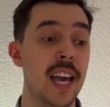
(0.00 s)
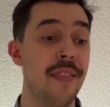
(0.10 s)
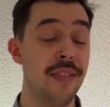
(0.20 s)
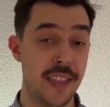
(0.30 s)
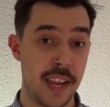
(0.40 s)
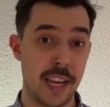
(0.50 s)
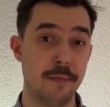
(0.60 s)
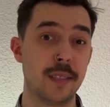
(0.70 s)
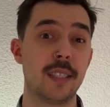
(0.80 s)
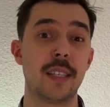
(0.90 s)

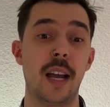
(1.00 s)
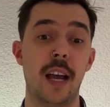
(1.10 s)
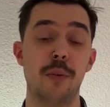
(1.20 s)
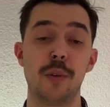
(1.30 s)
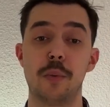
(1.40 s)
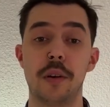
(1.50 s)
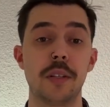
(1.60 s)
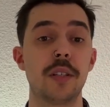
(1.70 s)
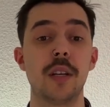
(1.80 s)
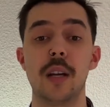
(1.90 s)
names I would want